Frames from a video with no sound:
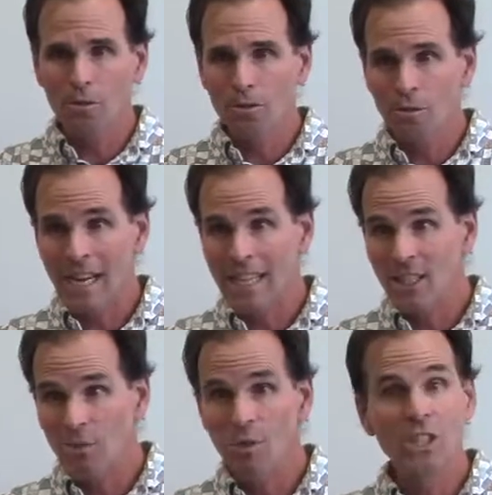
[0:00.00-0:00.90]

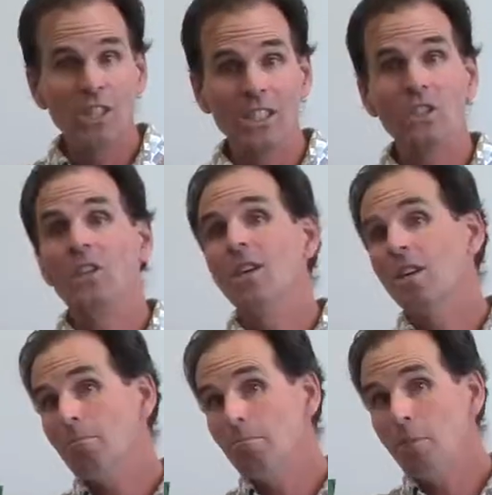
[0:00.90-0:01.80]
phrase, which is,
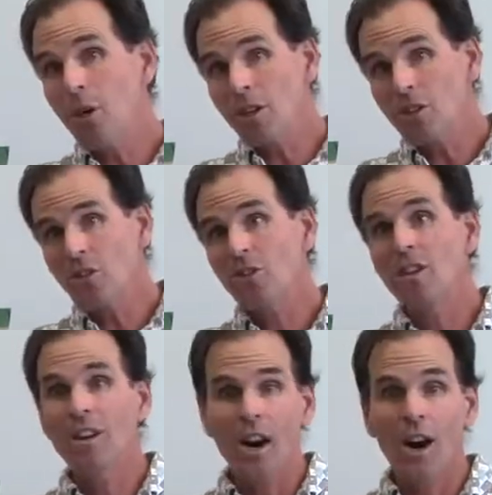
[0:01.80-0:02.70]
books
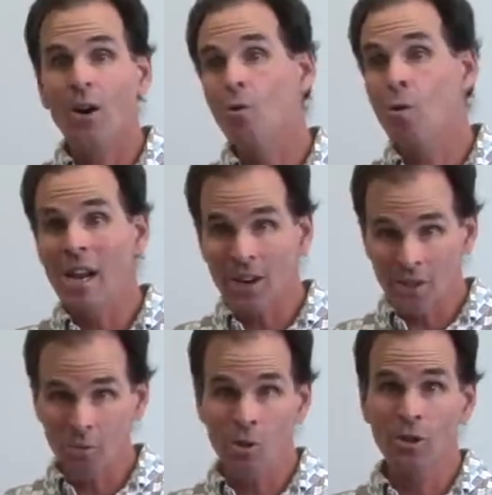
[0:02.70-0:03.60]
are where
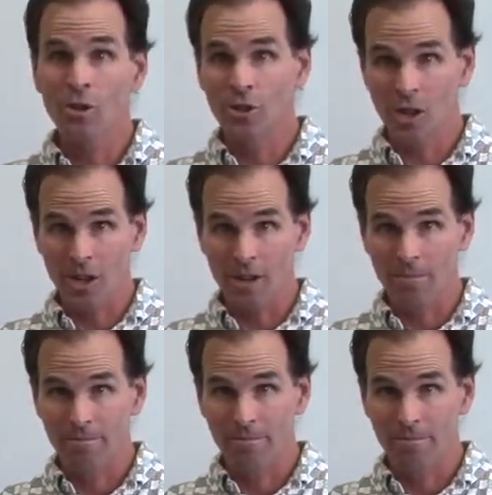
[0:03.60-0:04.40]
the words are.